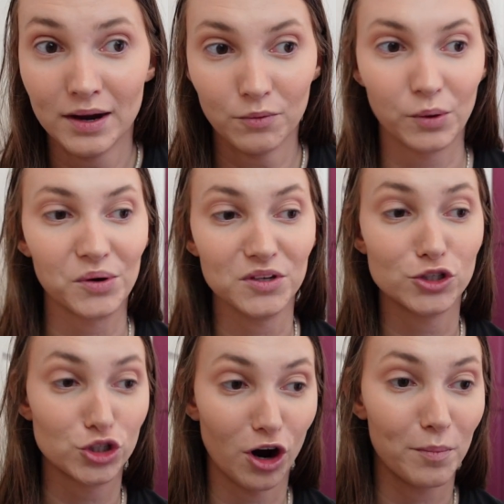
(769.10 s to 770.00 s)
We were in the
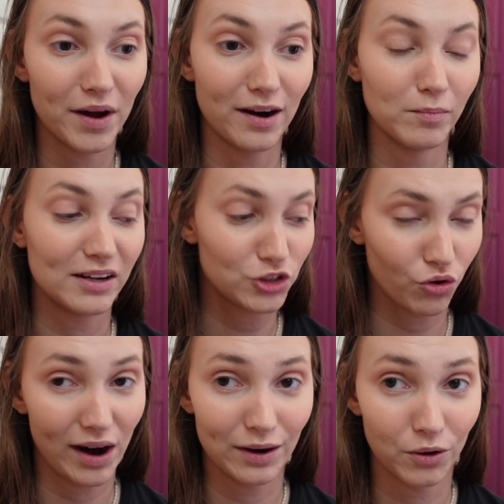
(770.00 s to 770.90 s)
shop and I'm like
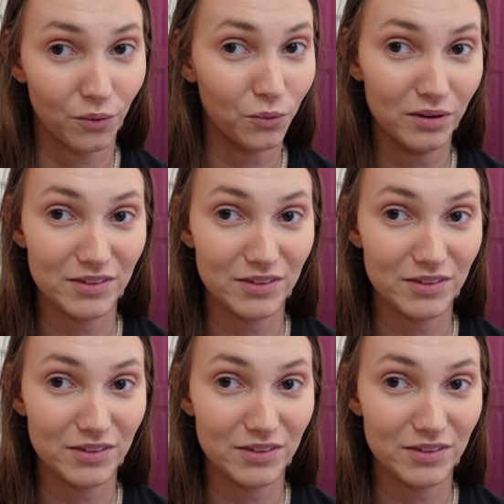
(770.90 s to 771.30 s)
trying on all